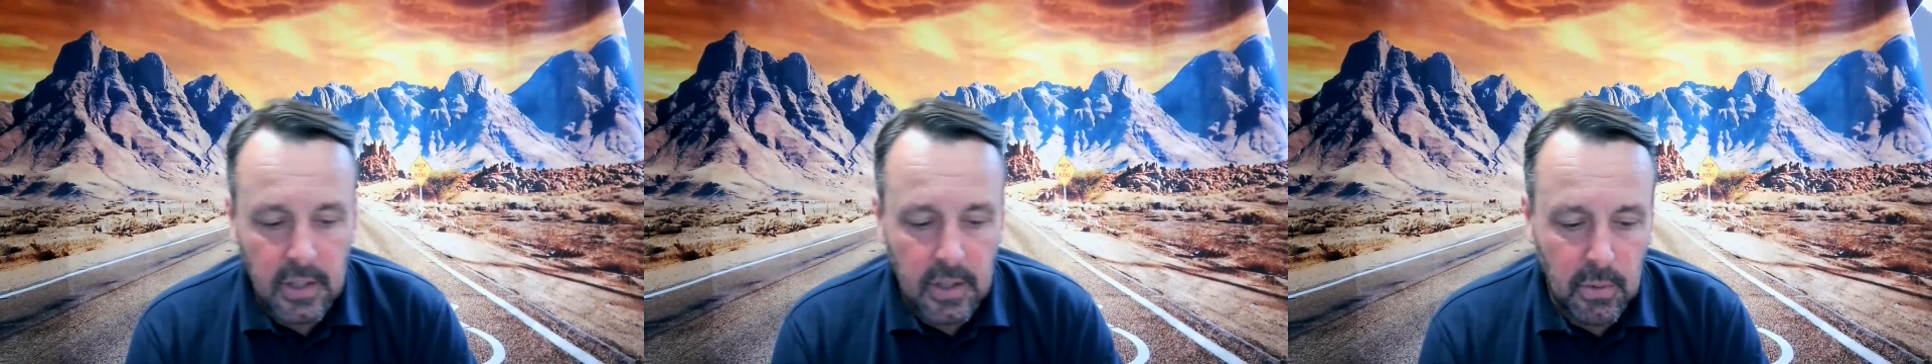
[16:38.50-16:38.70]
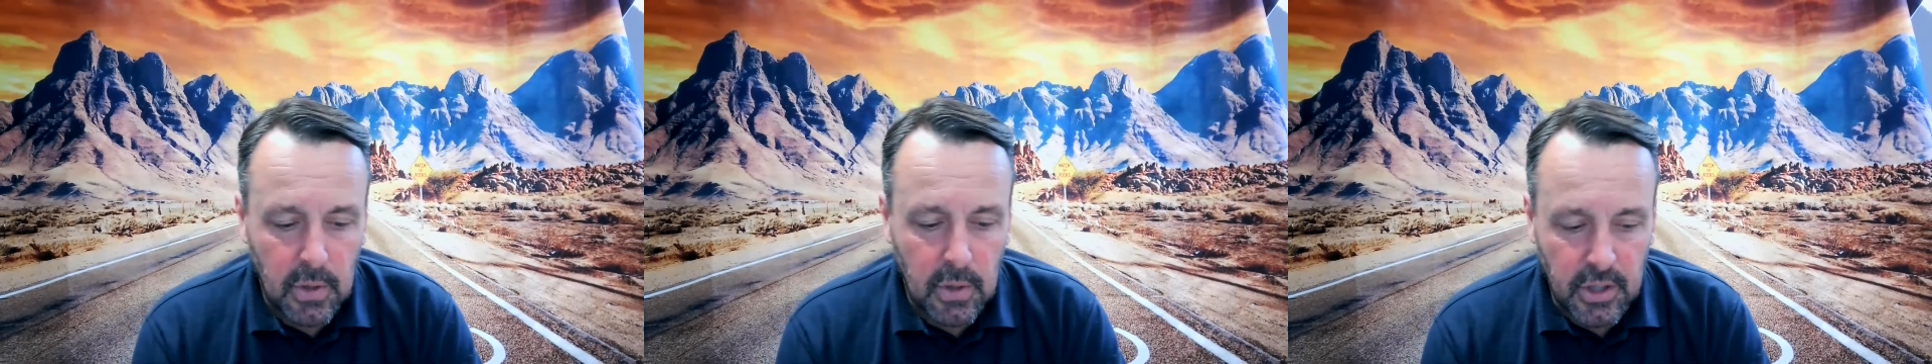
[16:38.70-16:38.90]

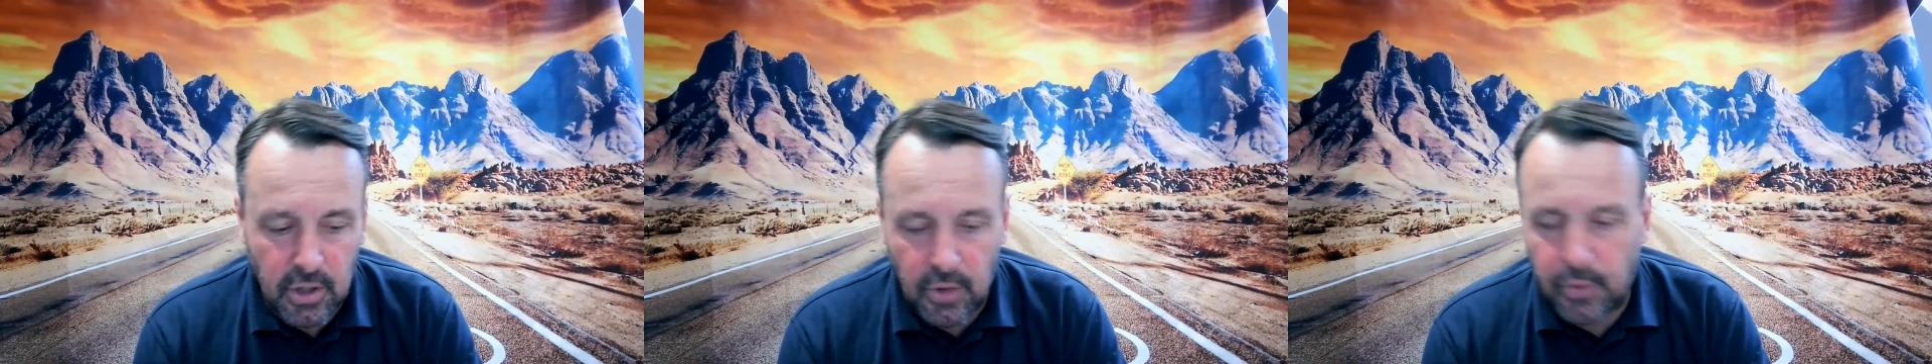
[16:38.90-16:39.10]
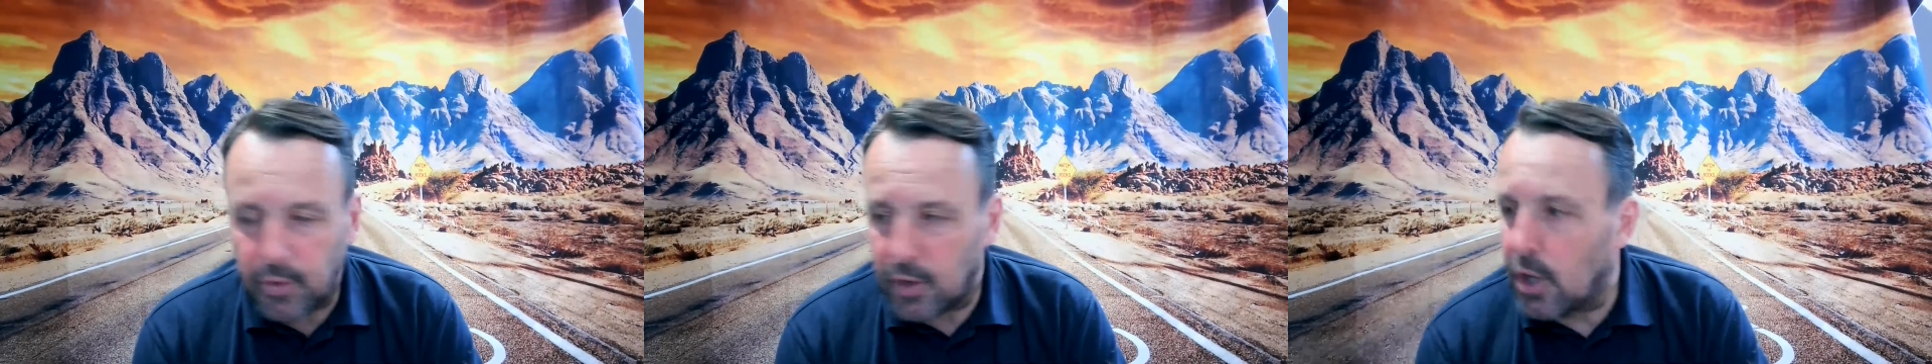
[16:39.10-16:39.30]
Well, there's
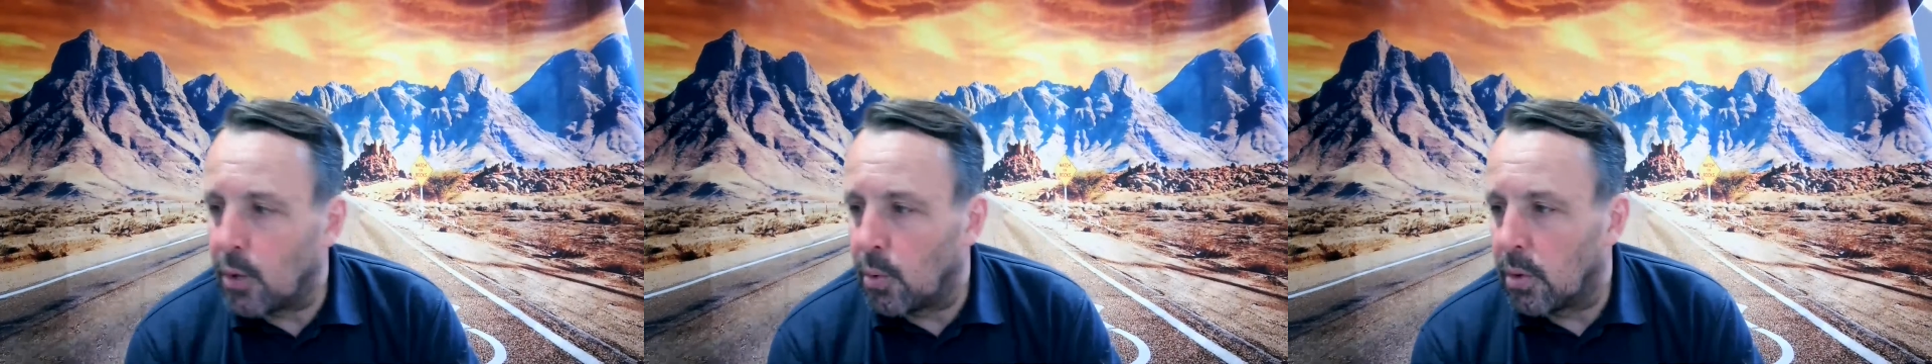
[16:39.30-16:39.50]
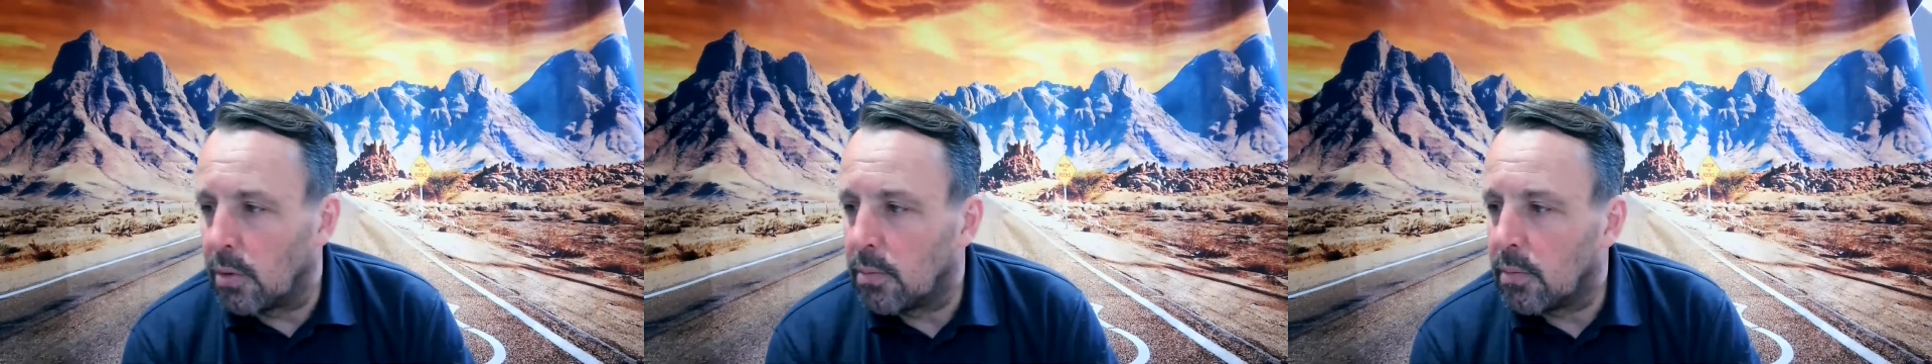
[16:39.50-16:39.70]
a
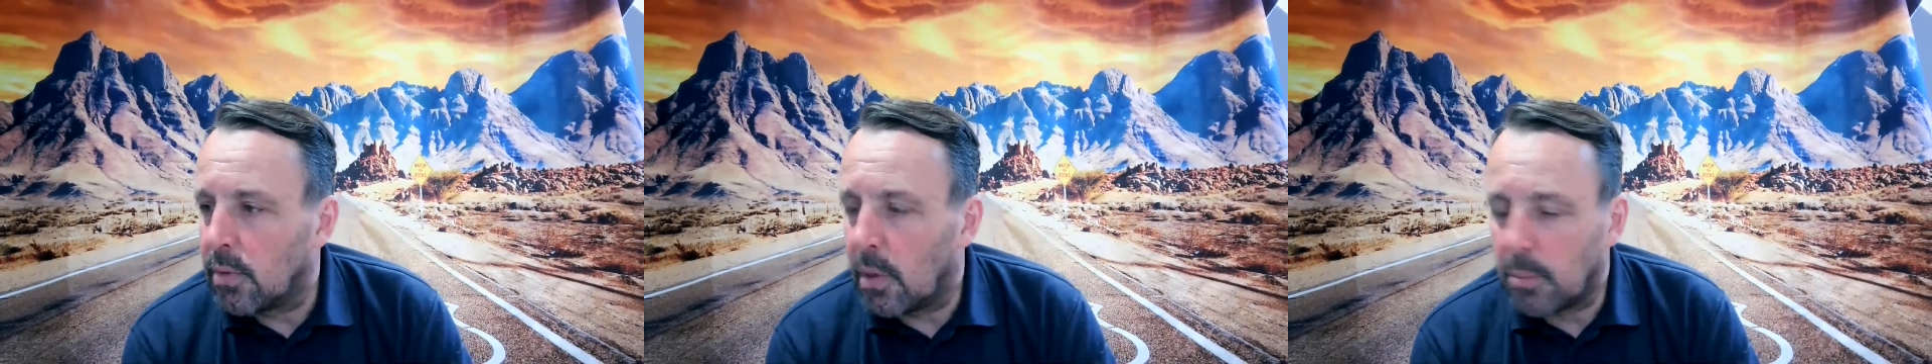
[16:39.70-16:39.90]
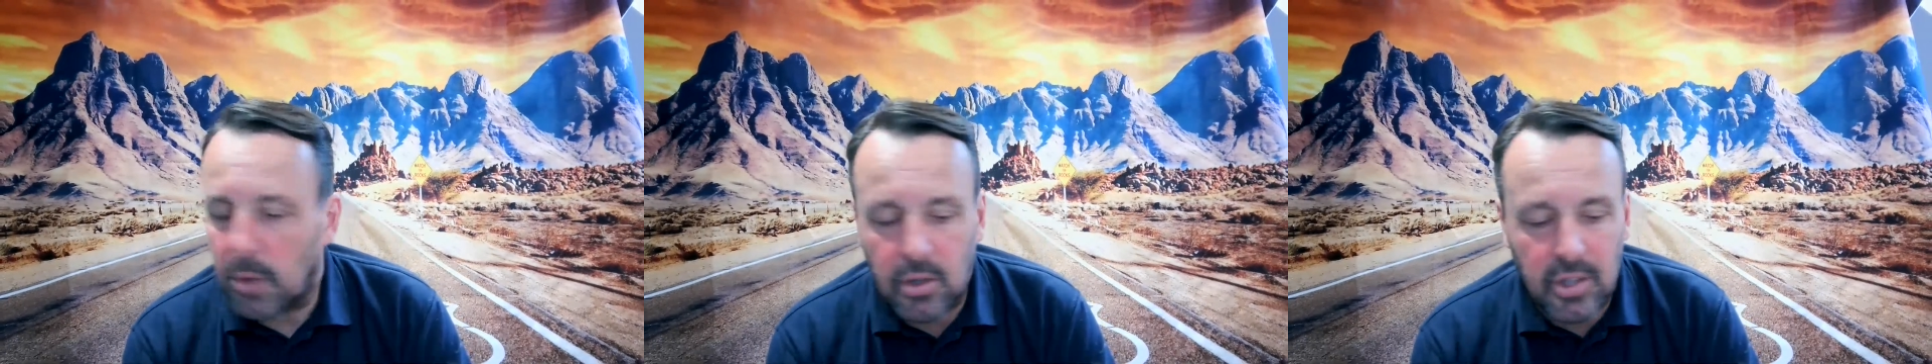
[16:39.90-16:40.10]
few.
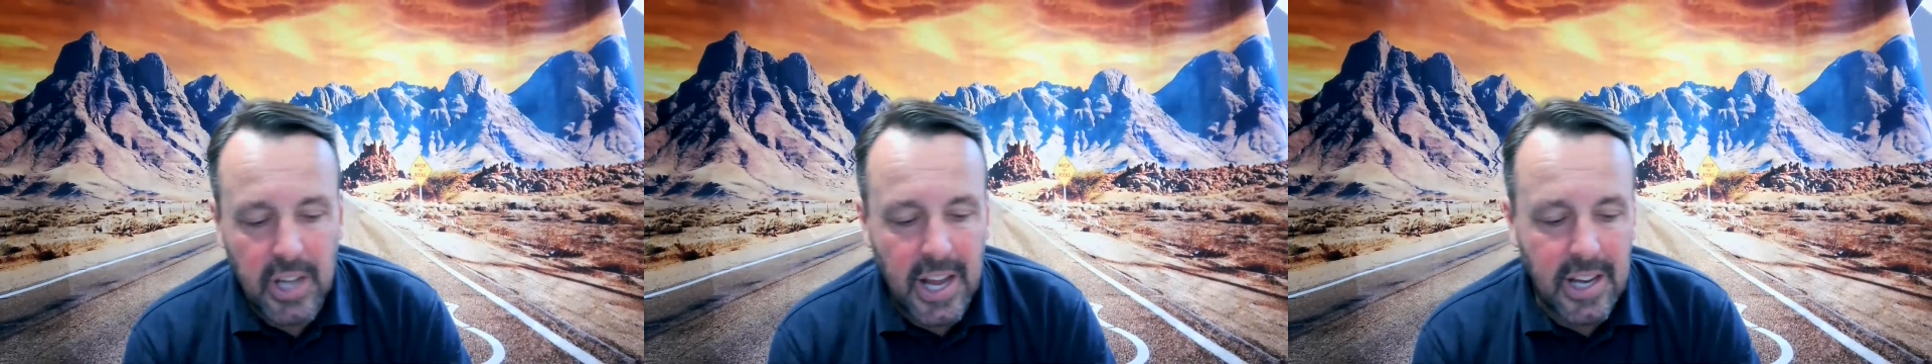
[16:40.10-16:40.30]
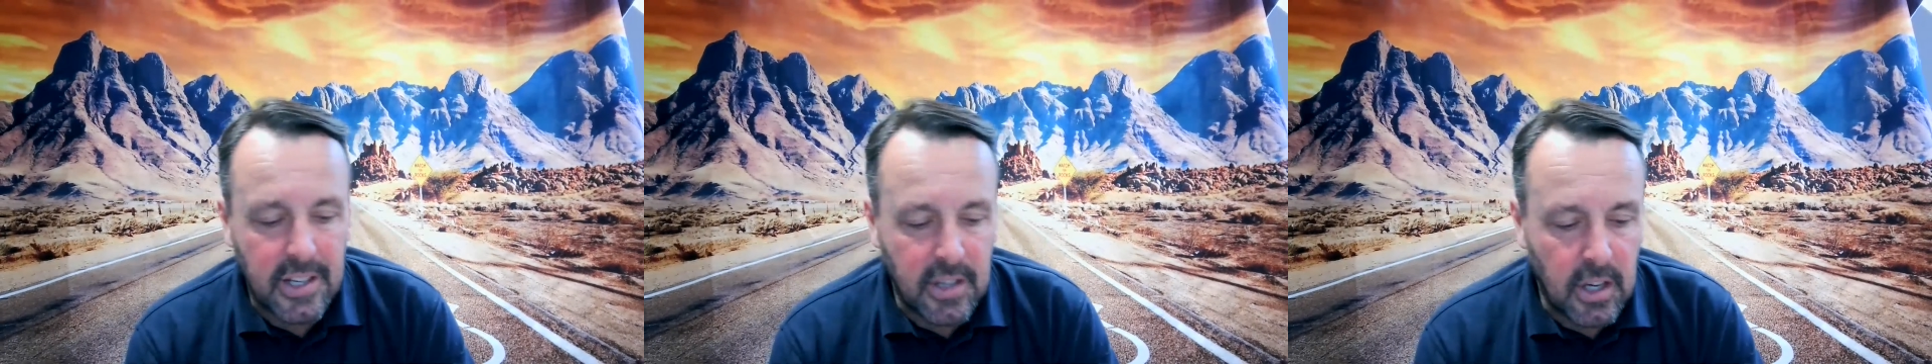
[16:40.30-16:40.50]
I'm not
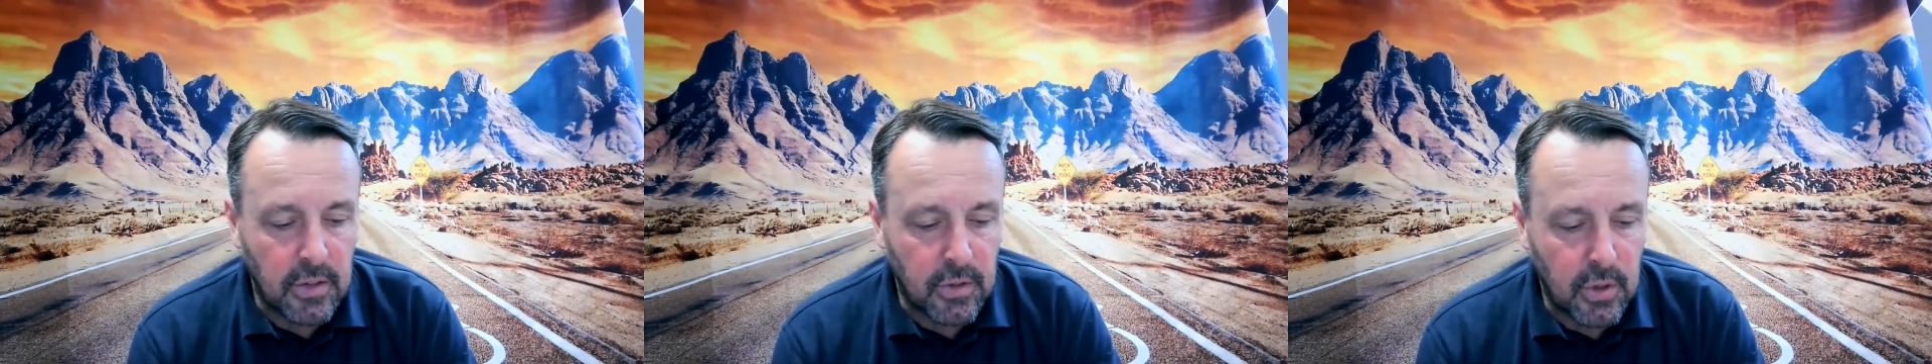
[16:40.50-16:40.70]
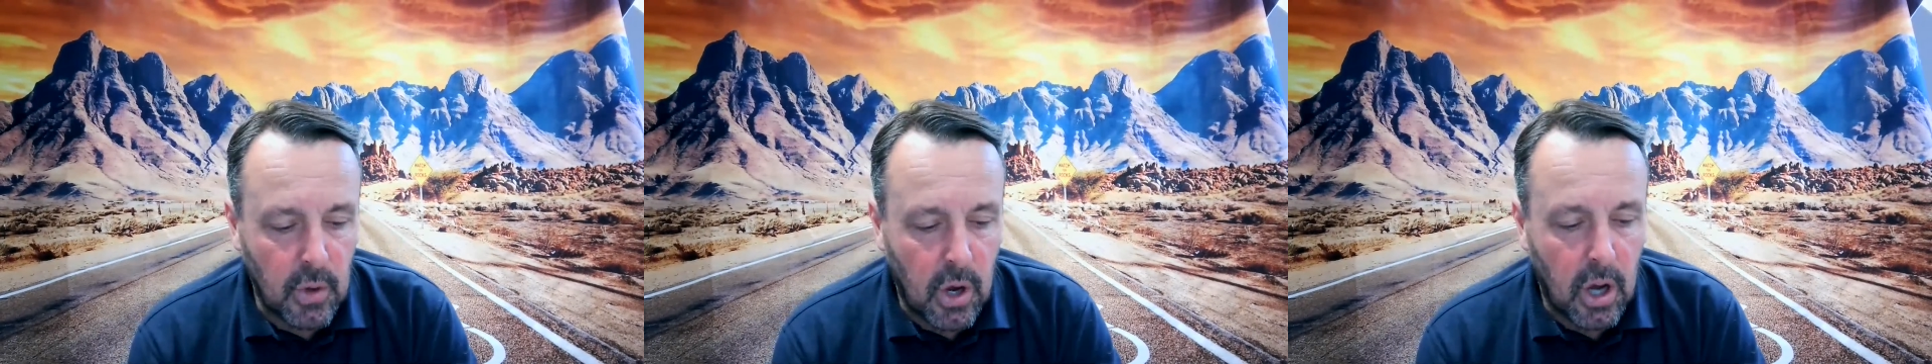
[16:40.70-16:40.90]
saying none of
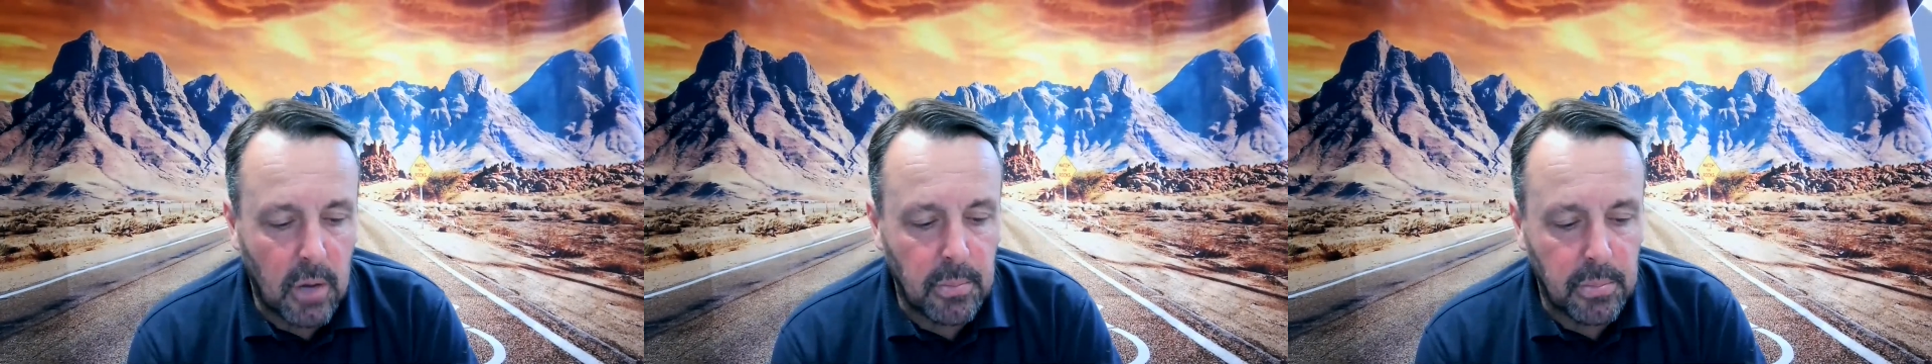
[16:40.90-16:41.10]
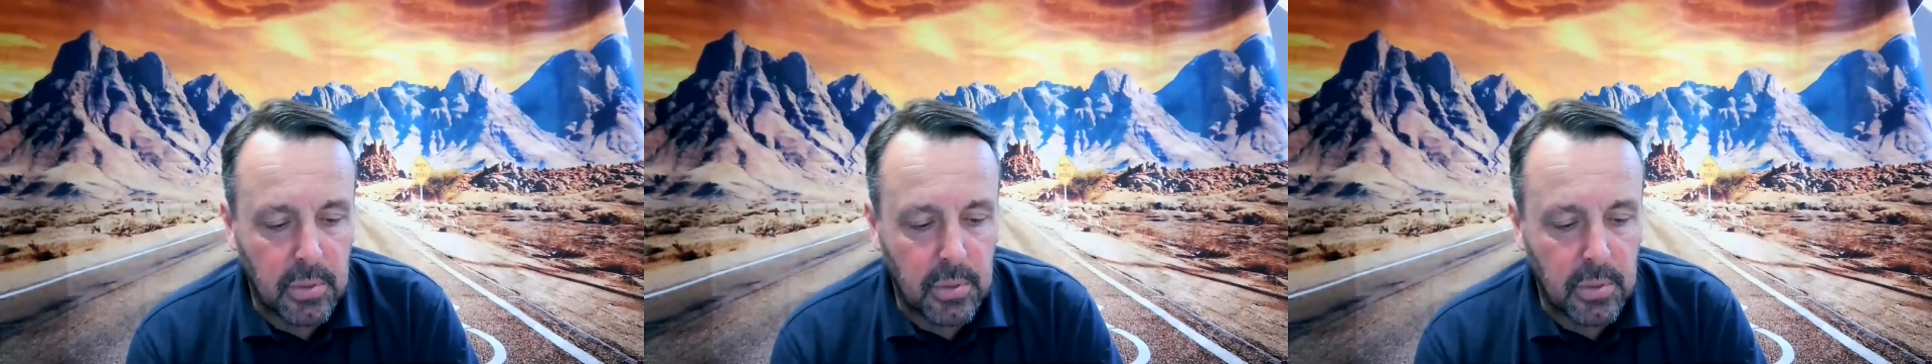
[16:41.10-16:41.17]
you aren't,